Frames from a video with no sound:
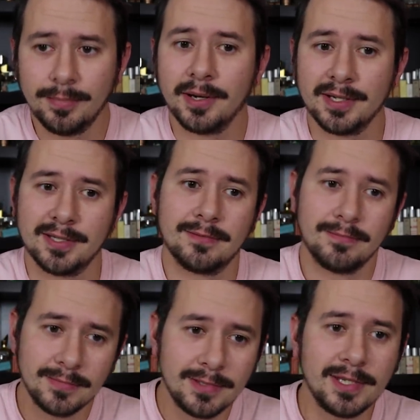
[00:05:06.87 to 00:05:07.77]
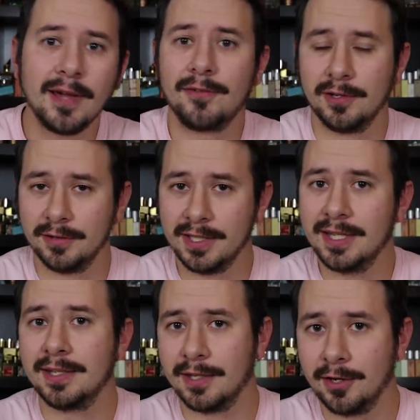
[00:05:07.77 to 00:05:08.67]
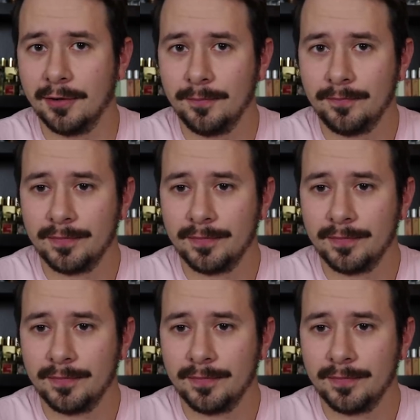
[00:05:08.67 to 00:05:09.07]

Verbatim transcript: but it's definitely in there,